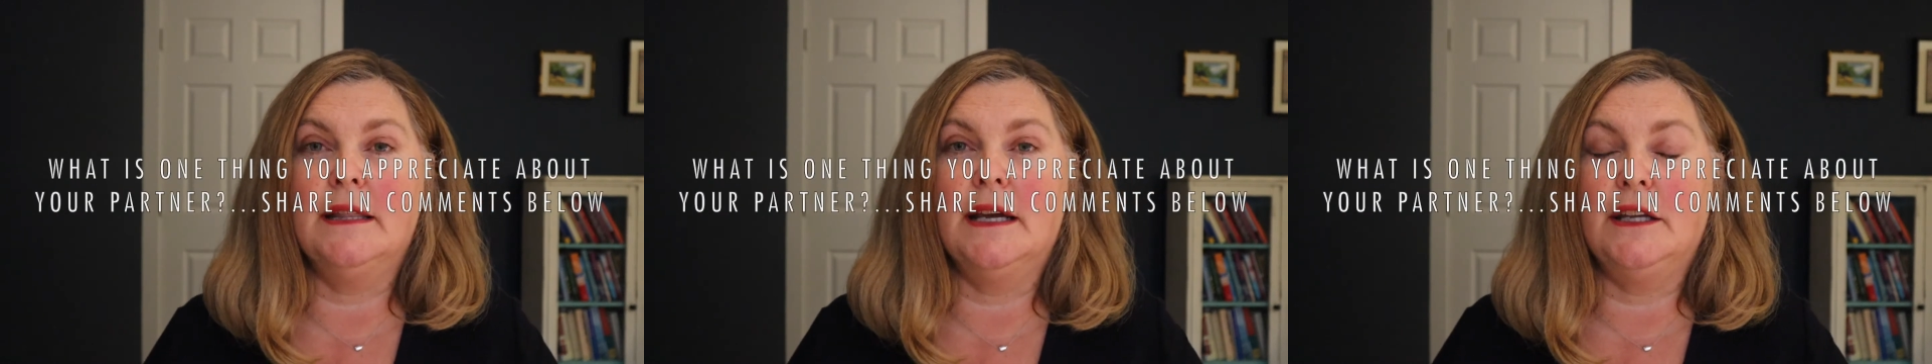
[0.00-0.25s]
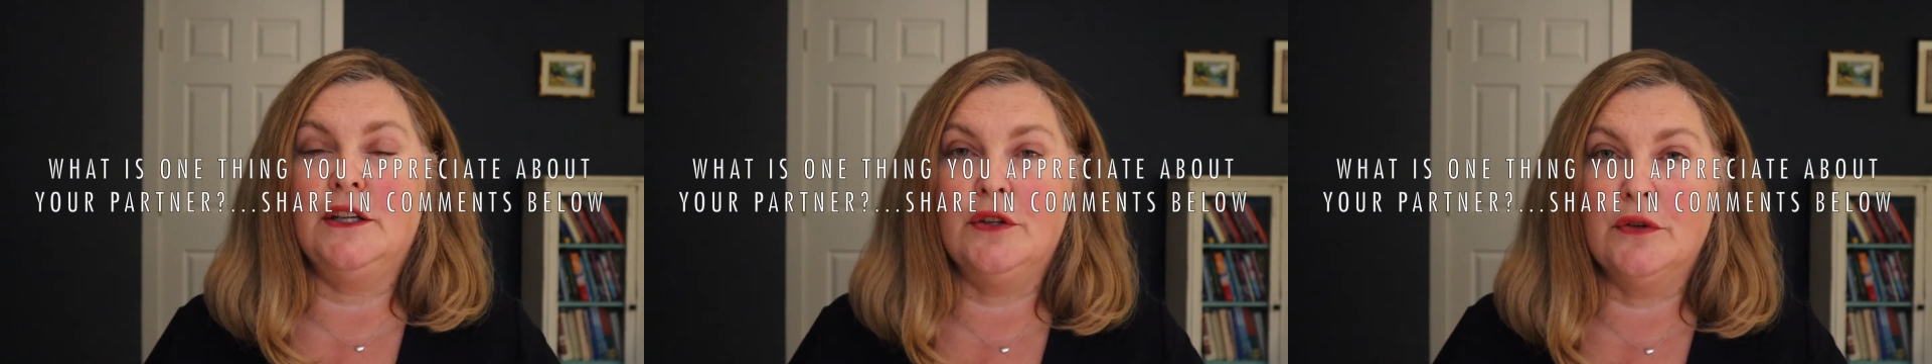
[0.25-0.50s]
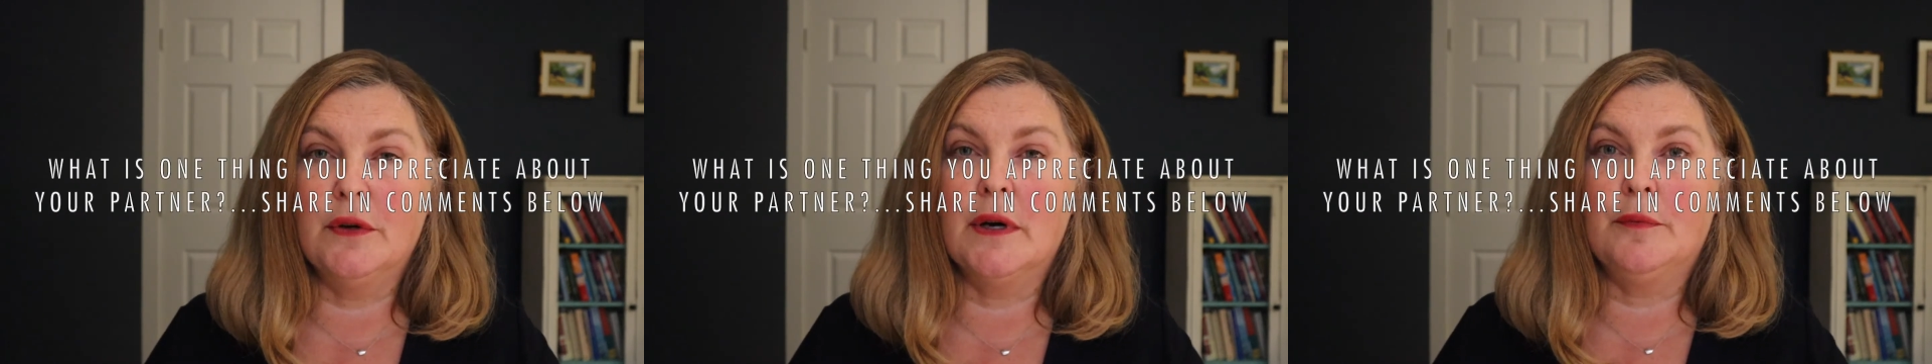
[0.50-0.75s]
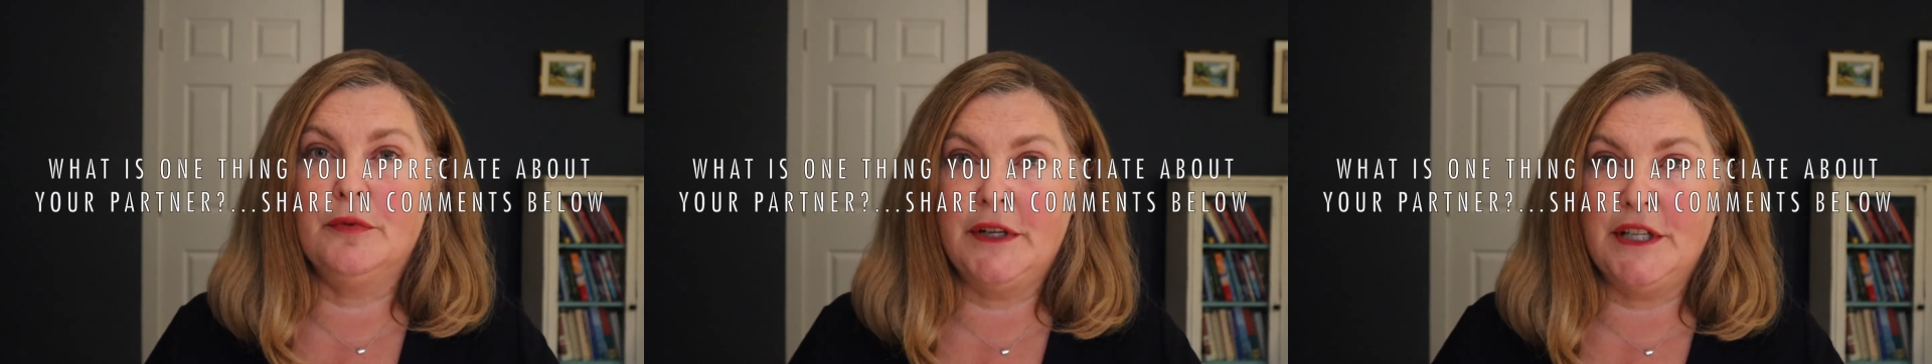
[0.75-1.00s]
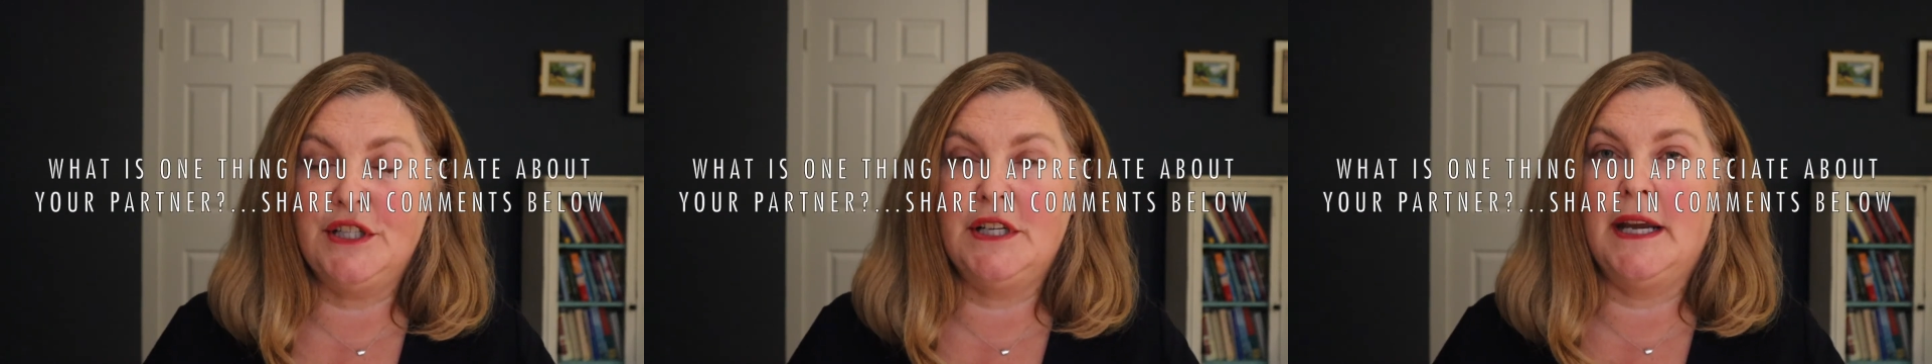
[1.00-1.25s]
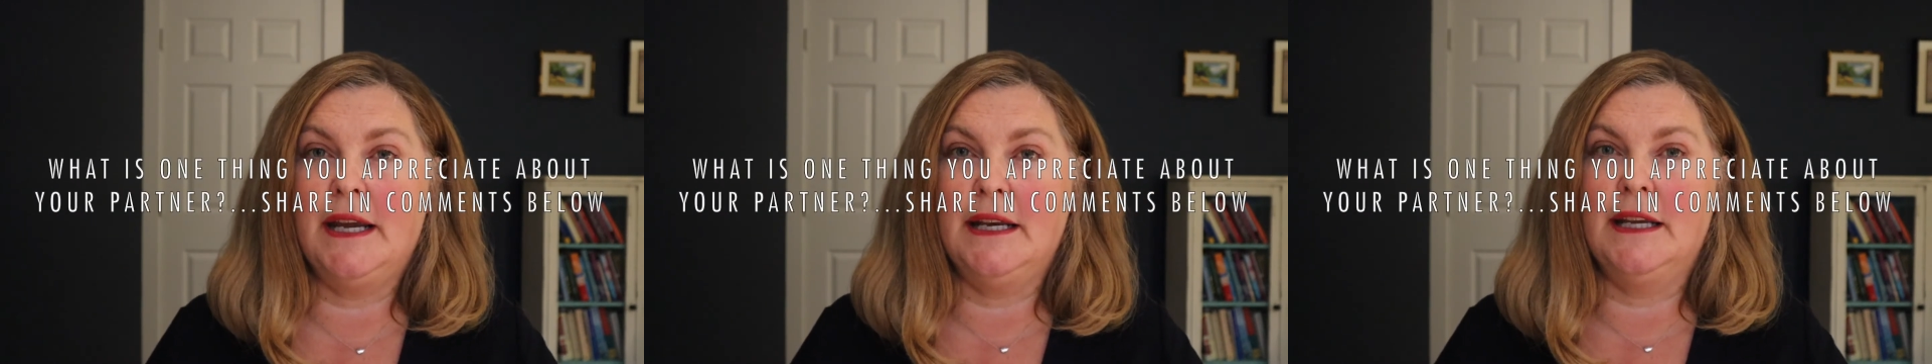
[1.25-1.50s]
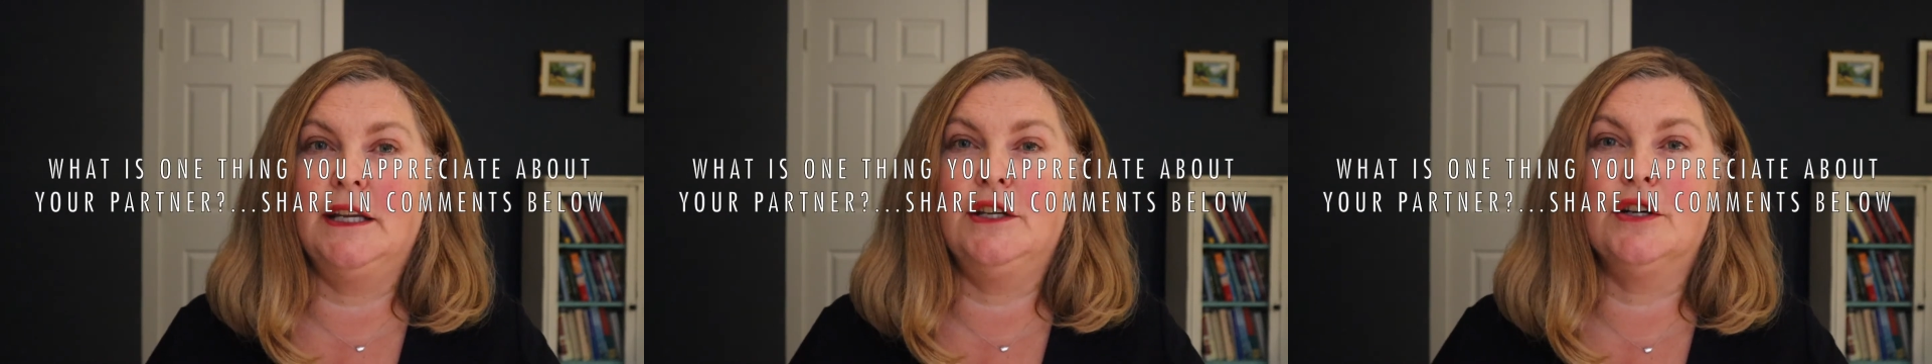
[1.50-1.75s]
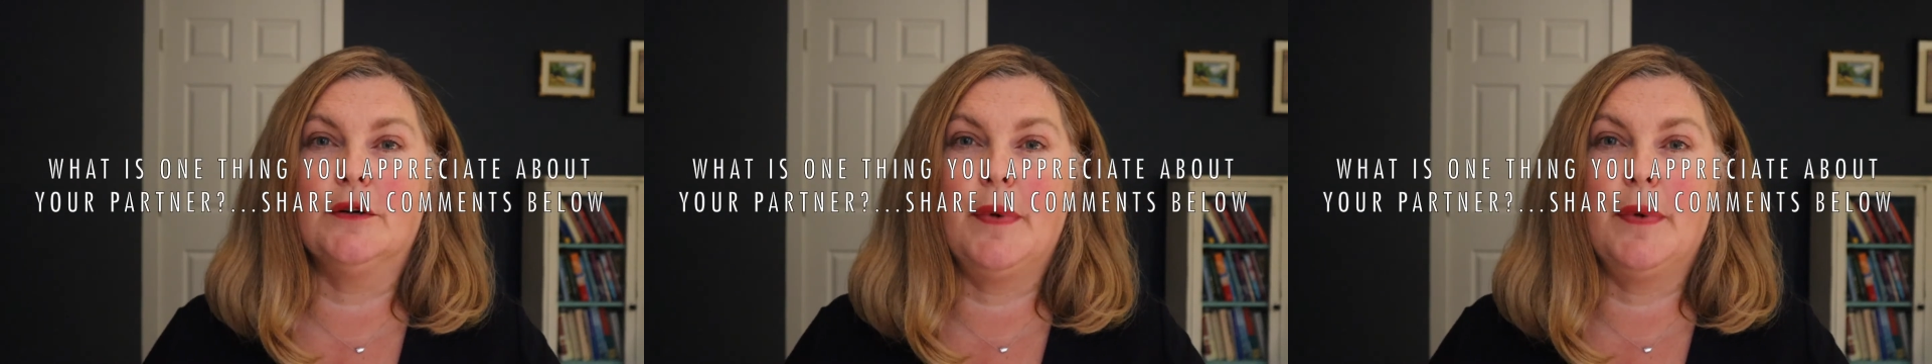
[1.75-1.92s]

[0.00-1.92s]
that you appreciate in your